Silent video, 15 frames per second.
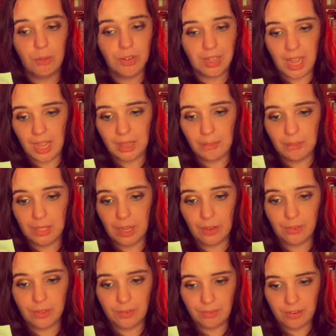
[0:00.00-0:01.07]
resign
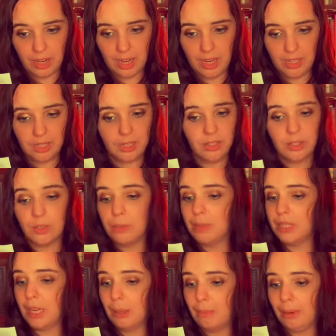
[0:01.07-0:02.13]
themselves to fate, some
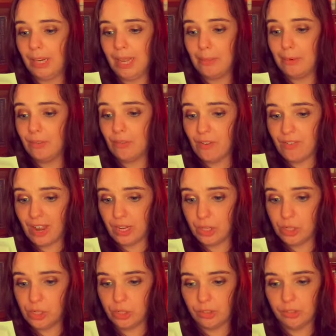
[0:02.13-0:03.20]
seek blame and
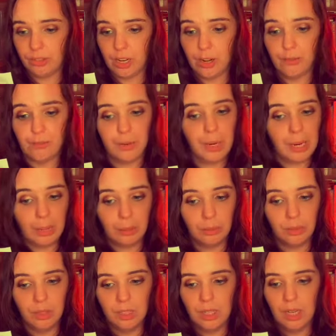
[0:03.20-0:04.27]
revenge, and a few,
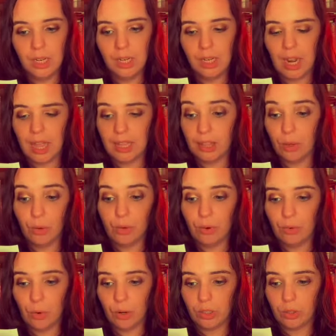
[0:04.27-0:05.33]
like the
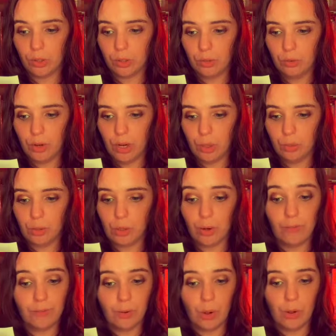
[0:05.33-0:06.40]
unheroic Dr. Roux,
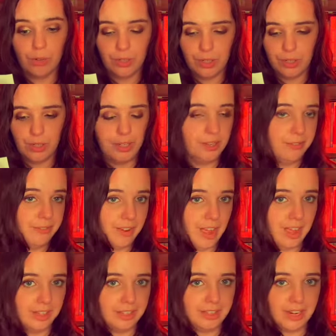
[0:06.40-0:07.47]
join forces to
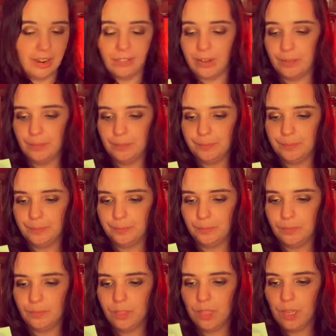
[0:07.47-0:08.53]
defy the terror.
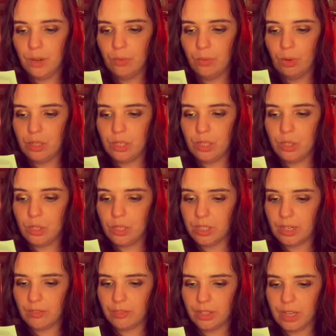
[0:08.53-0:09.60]
Written just
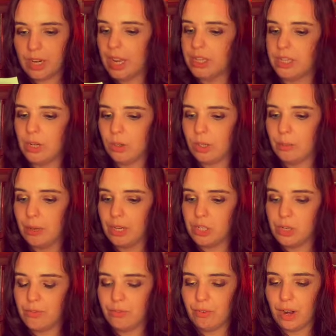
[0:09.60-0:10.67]
after the Nazi
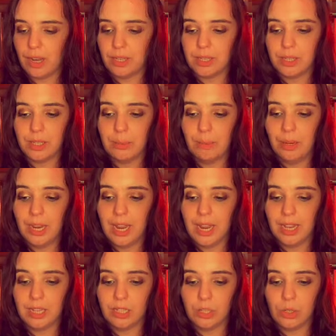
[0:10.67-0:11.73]
occupation of France, The
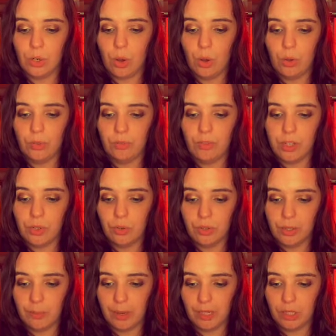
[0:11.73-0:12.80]
Plague is a taut, visceral
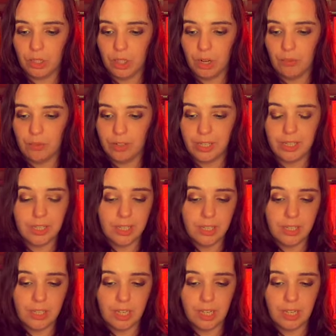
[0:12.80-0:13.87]
depiction of
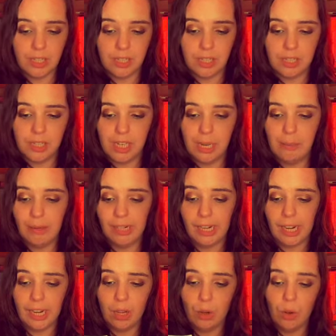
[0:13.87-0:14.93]
resistance against a
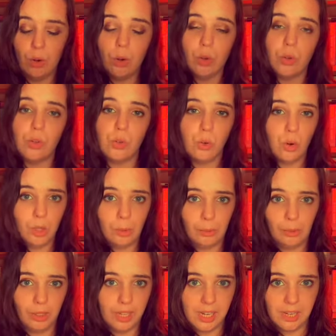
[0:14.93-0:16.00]
seemingly
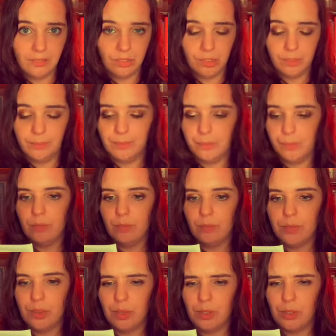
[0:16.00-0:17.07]
uncontrollable evil.
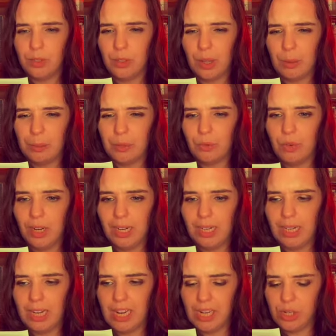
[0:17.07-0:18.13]
So I just thought it was
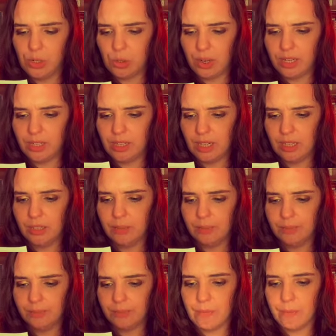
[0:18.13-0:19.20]
really interesting,
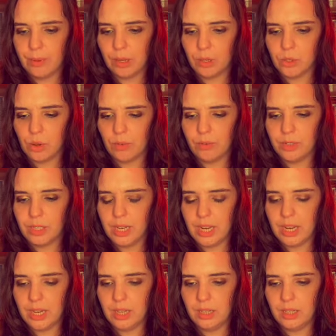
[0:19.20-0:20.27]
because
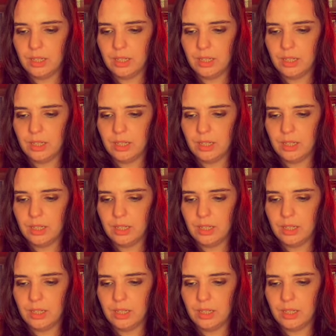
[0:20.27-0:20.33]
obviously